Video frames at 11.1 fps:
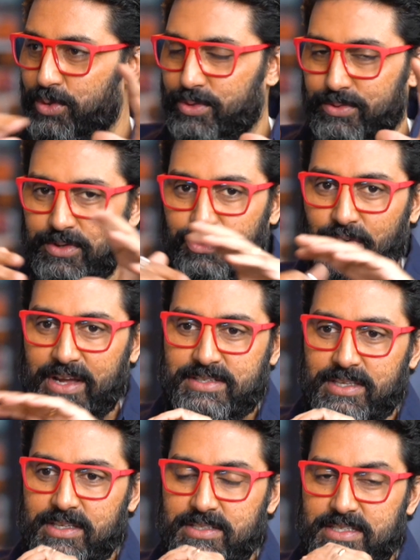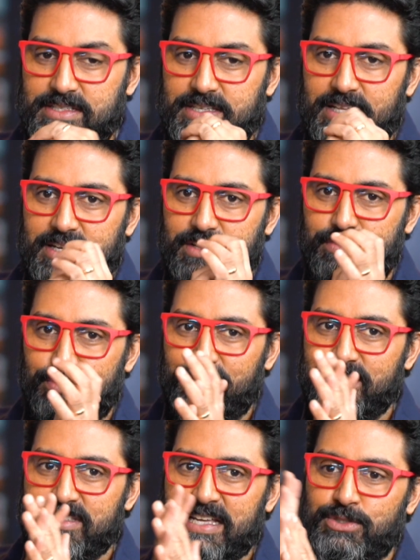and we were writing in detail and
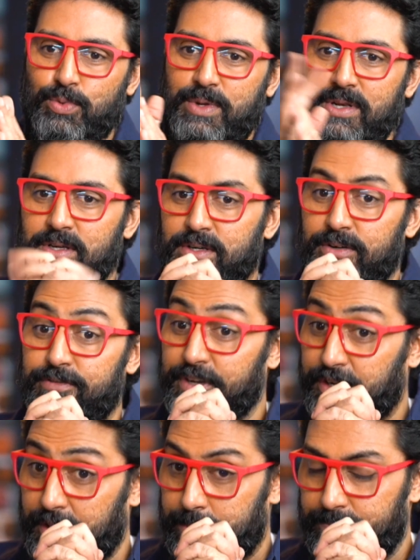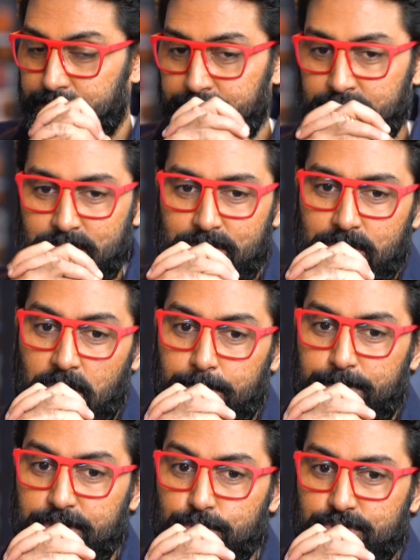everything, that's when Vikram, our
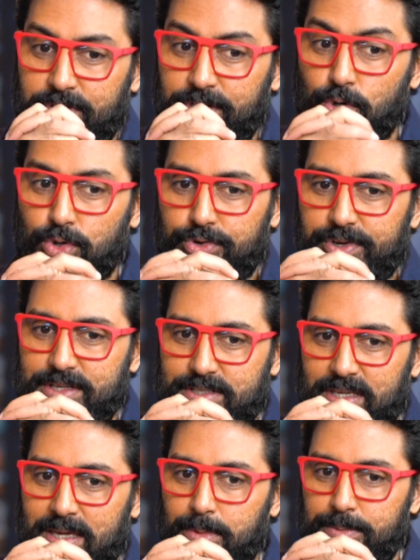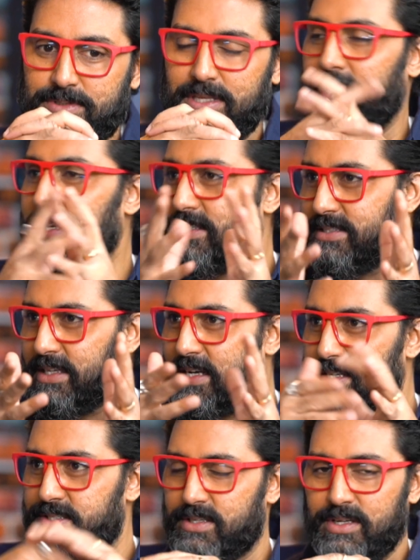producer and co-creator, came up and said, hey, listen,
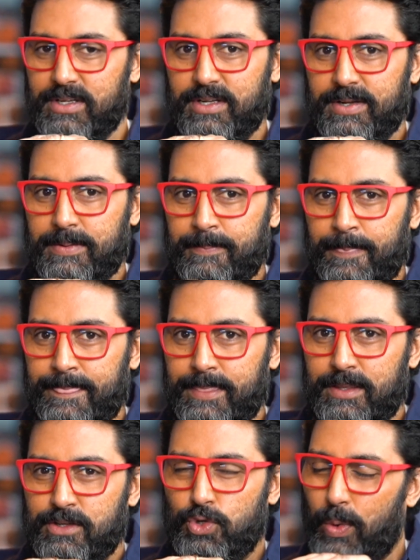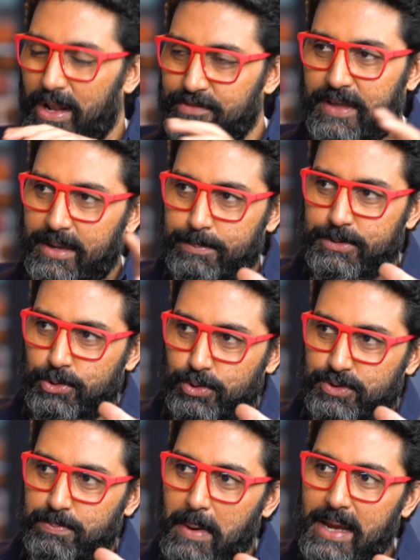guys, 12
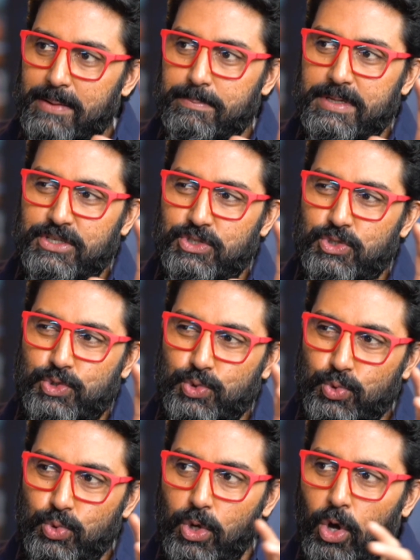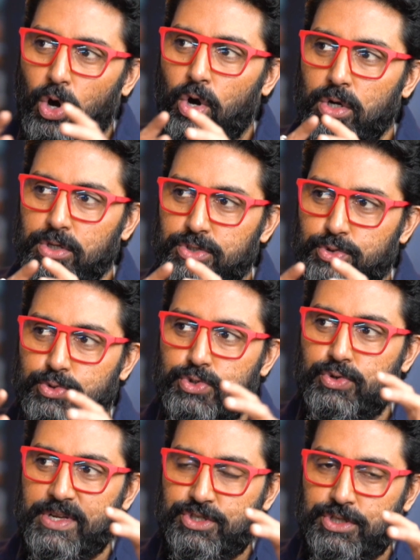episodes might be too long to
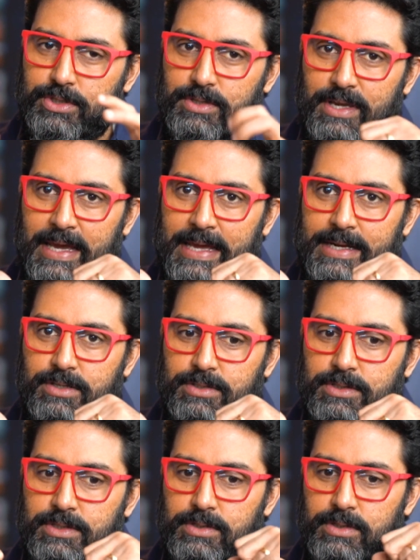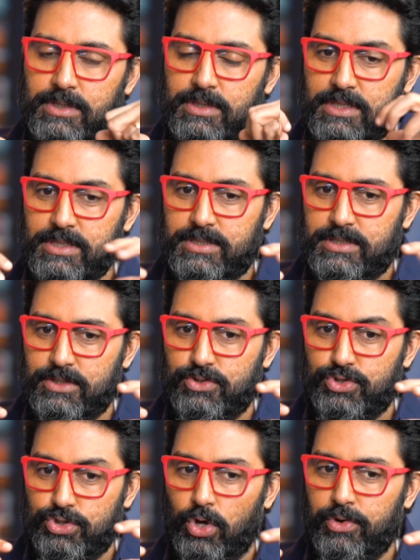stretch it. And in this
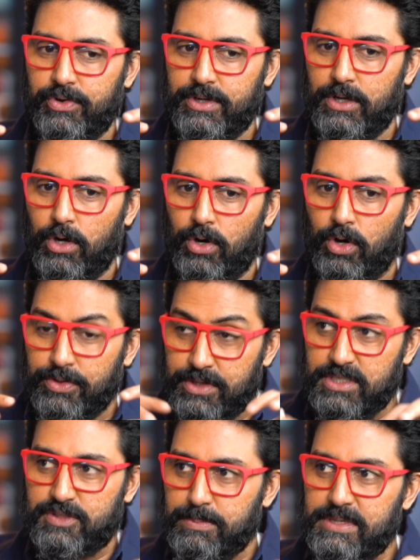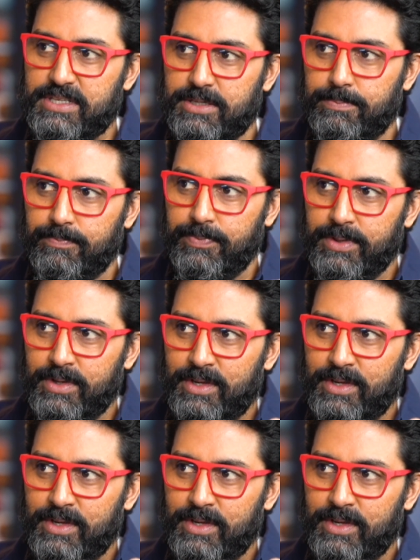genre, on this medium,